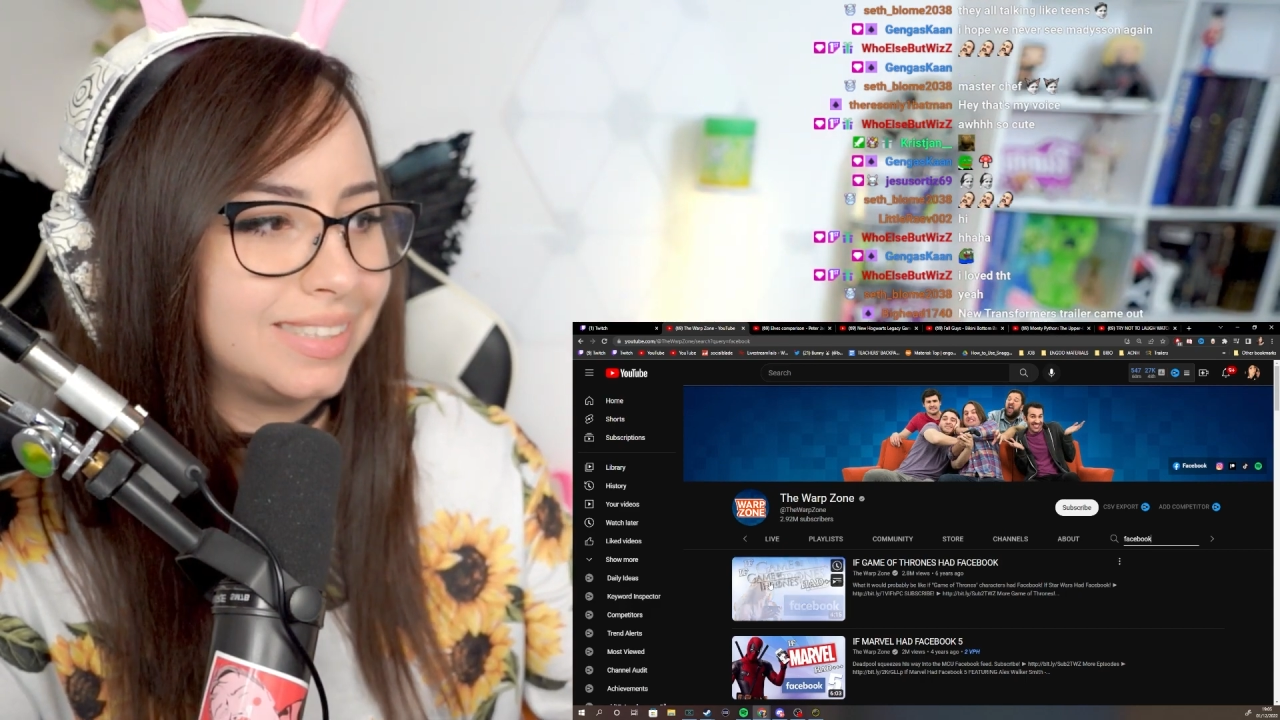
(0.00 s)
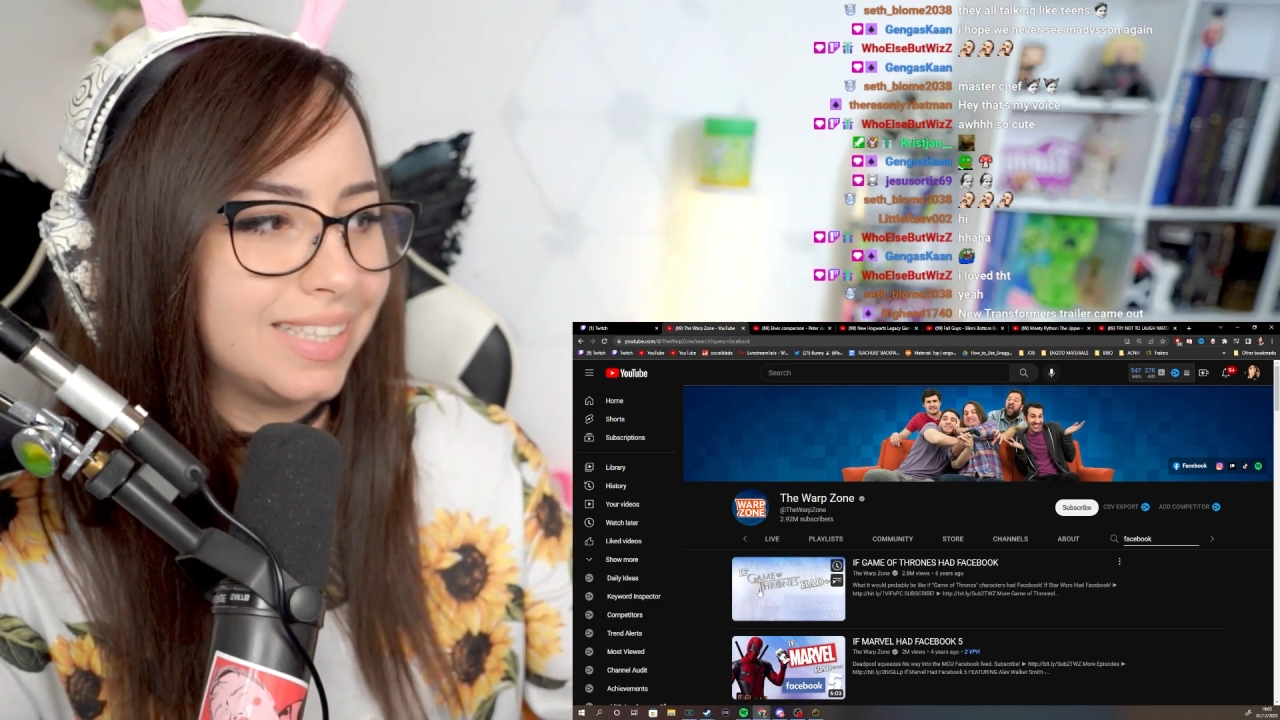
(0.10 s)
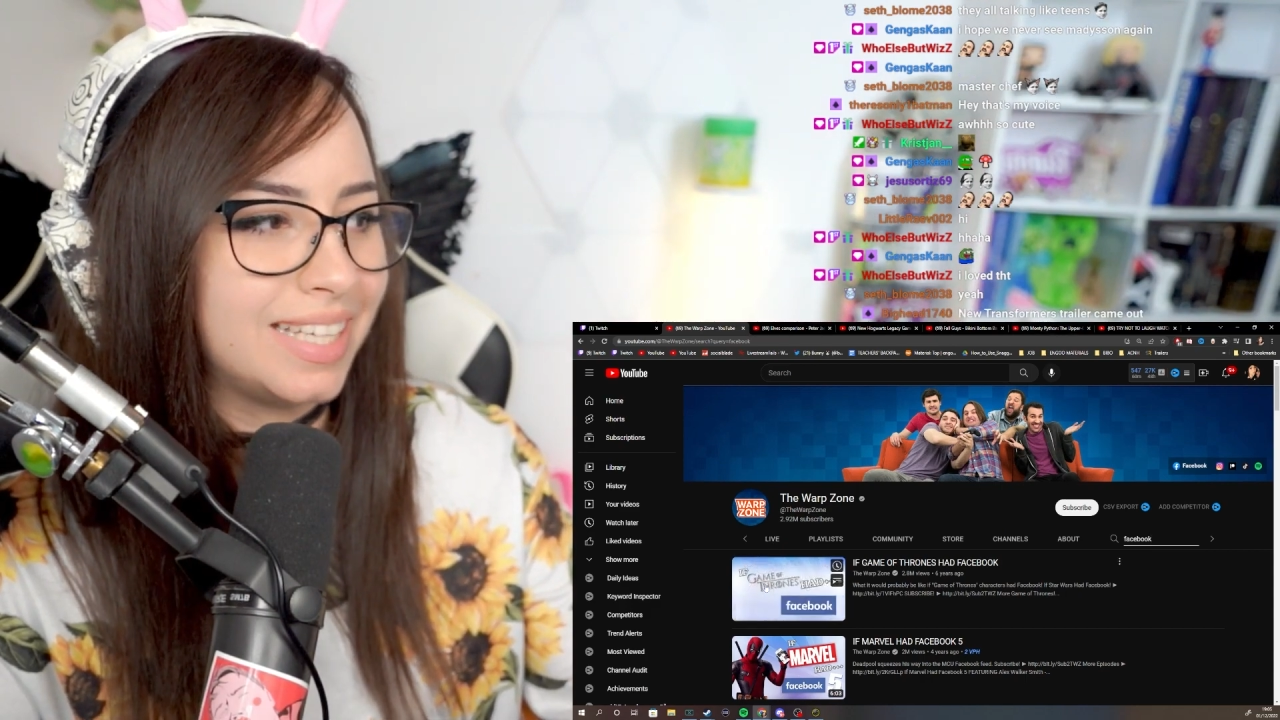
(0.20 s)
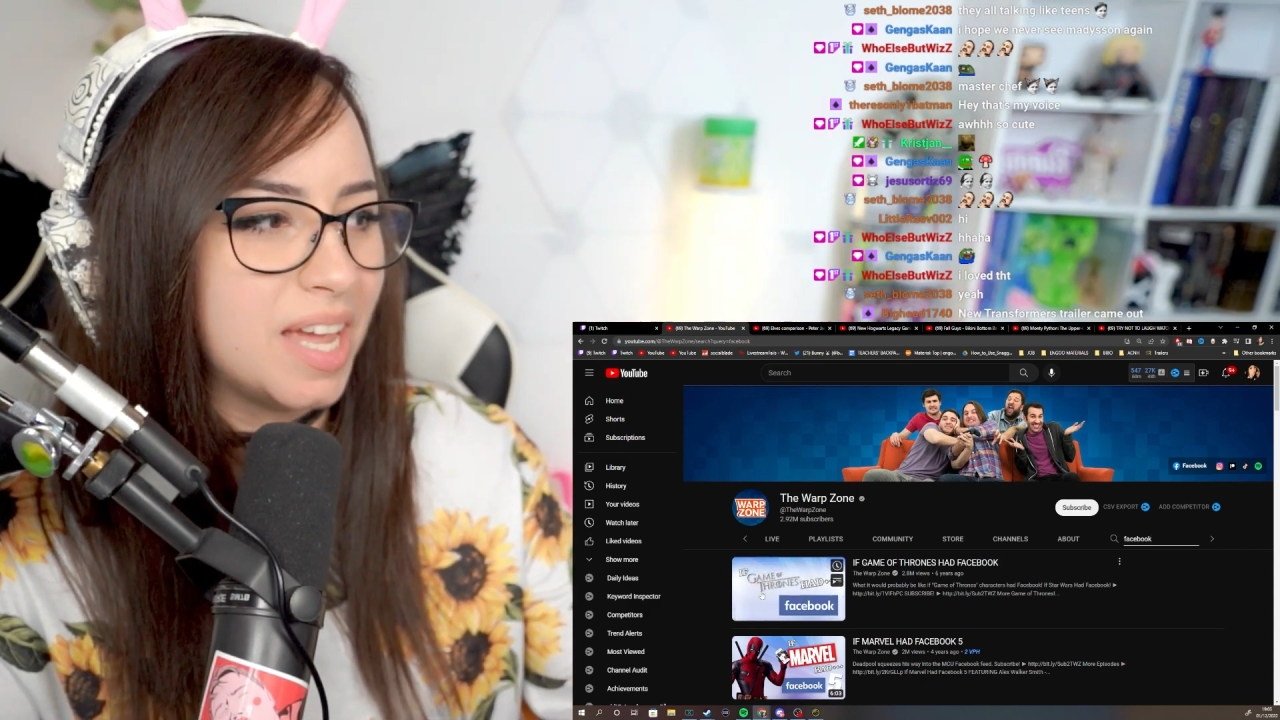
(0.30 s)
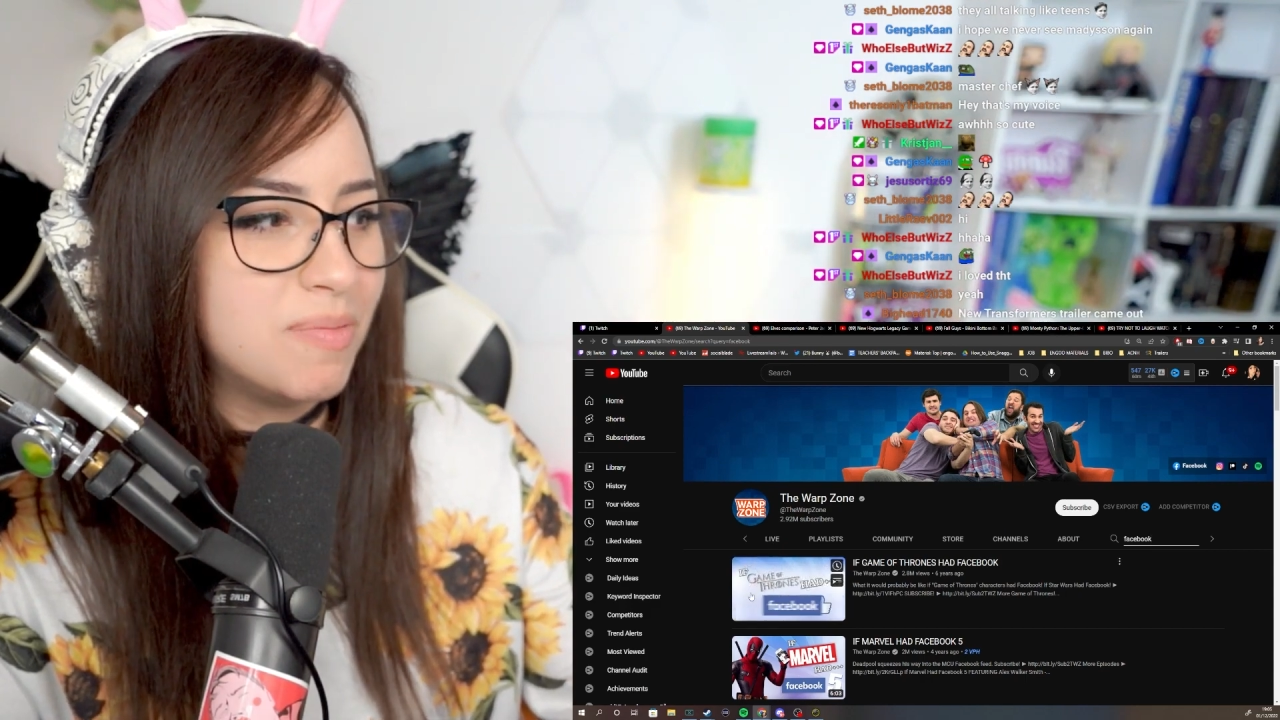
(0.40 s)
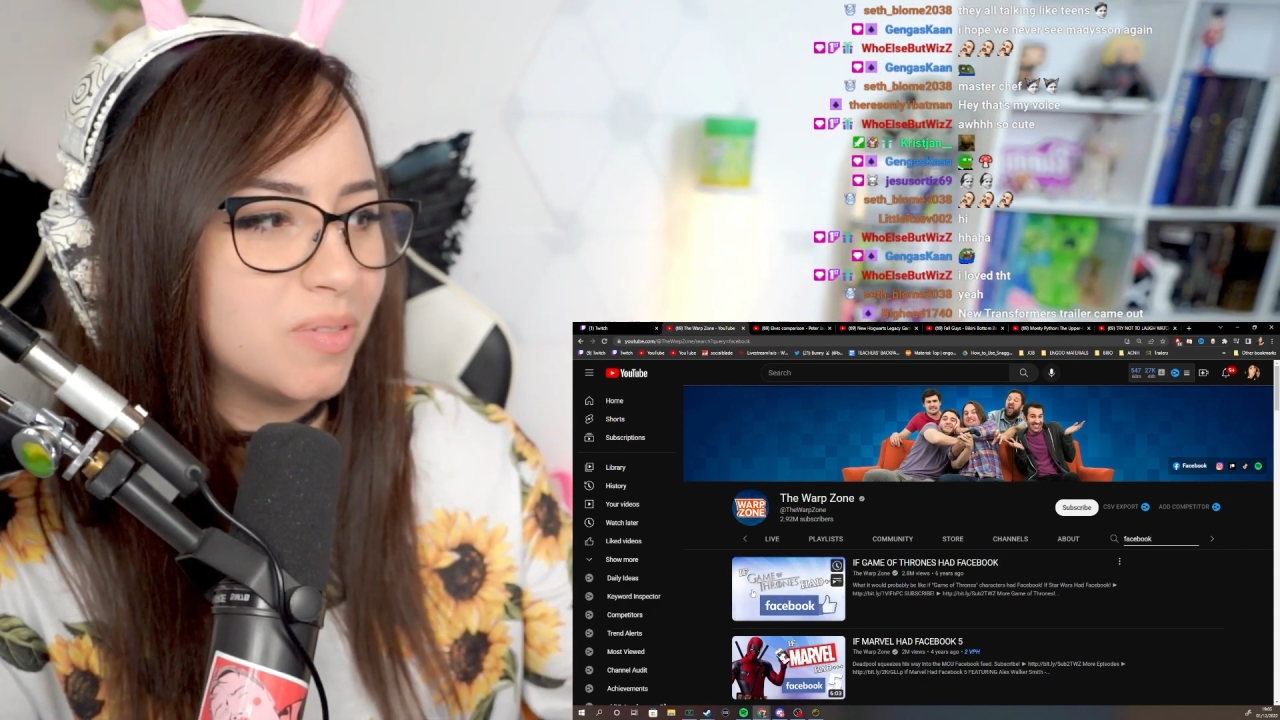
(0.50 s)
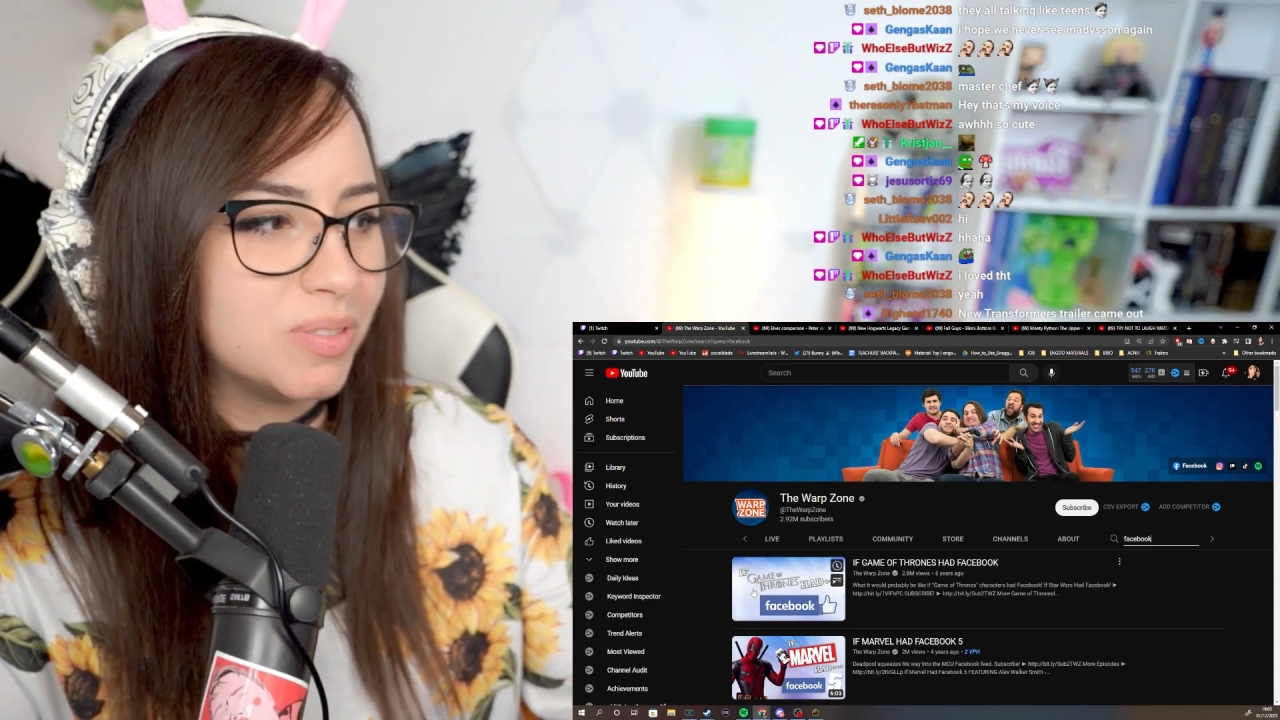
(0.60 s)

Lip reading: See, Game of